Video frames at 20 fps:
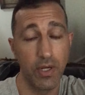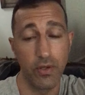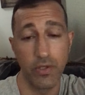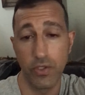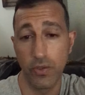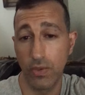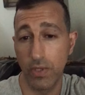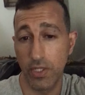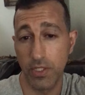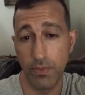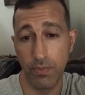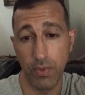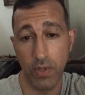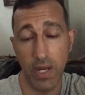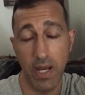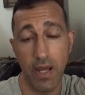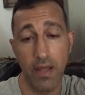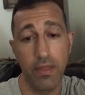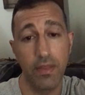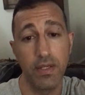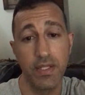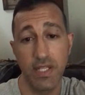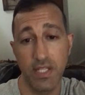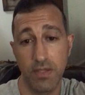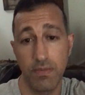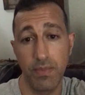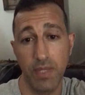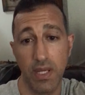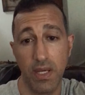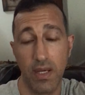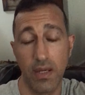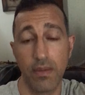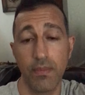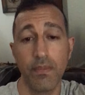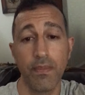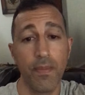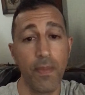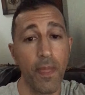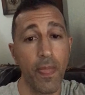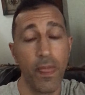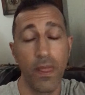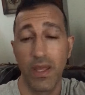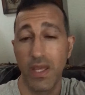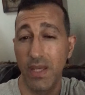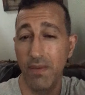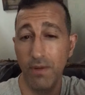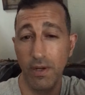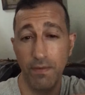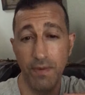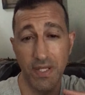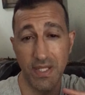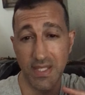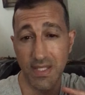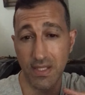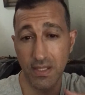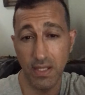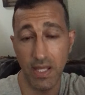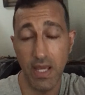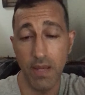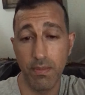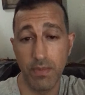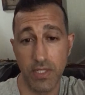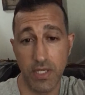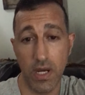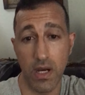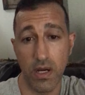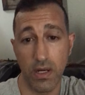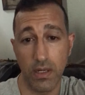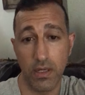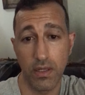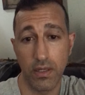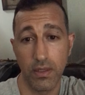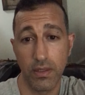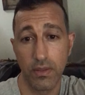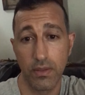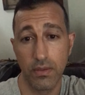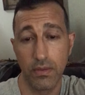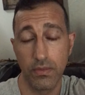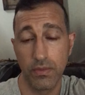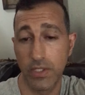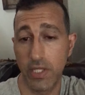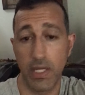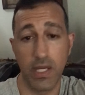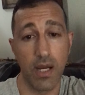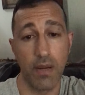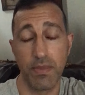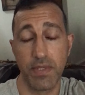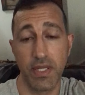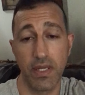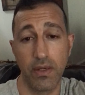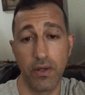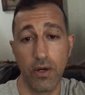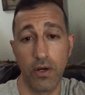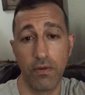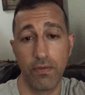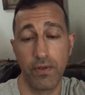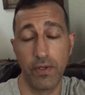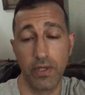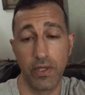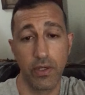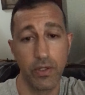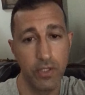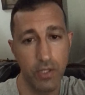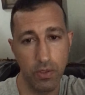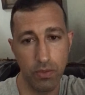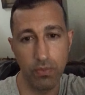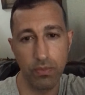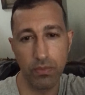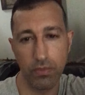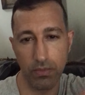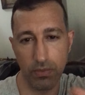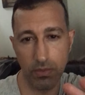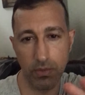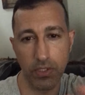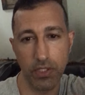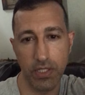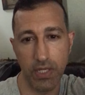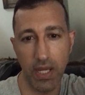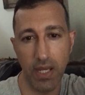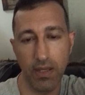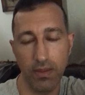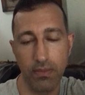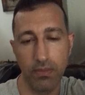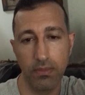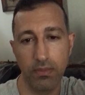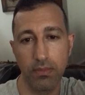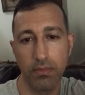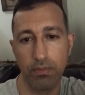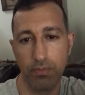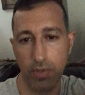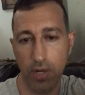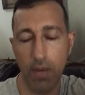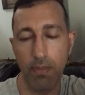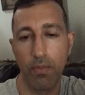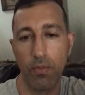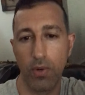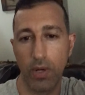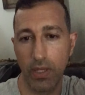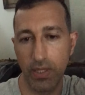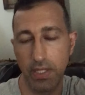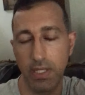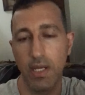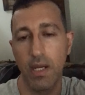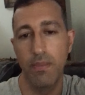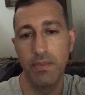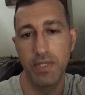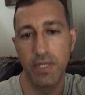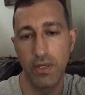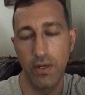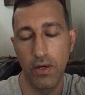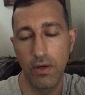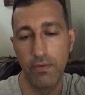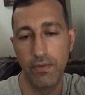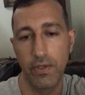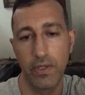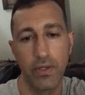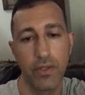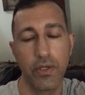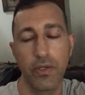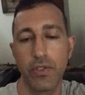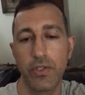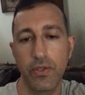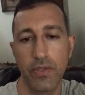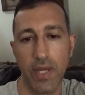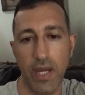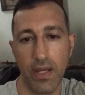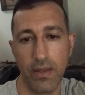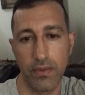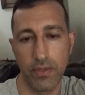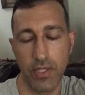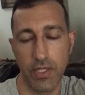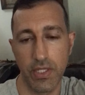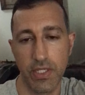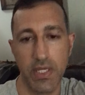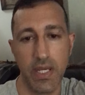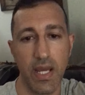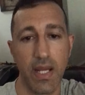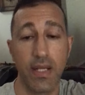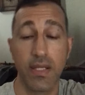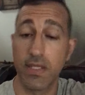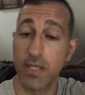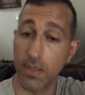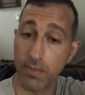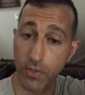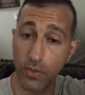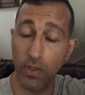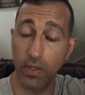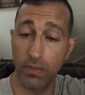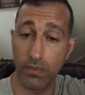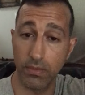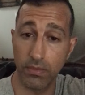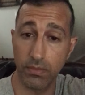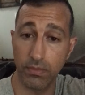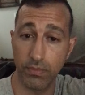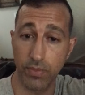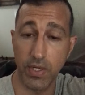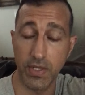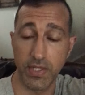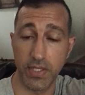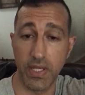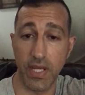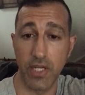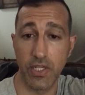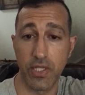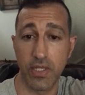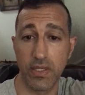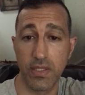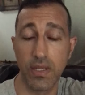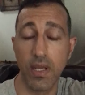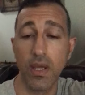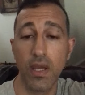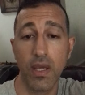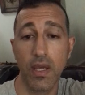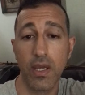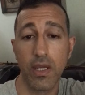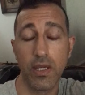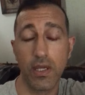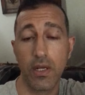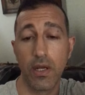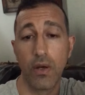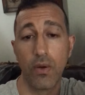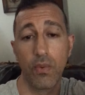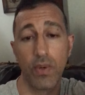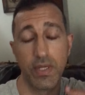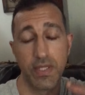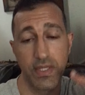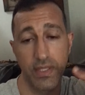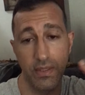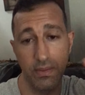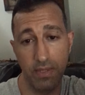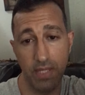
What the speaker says: Shortness of breath, dyspnea. Even if it's slam dunk decompensated heart failure, don't state problem one, decompensated heart failure. Don't do that just yet. In subsequent presentations, once the